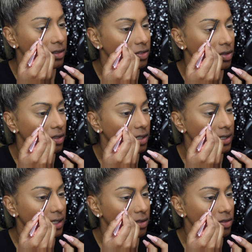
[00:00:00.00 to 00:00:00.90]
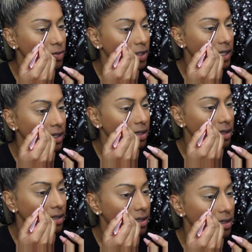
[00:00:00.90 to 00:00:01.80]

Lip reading: So it looks like there's more hair.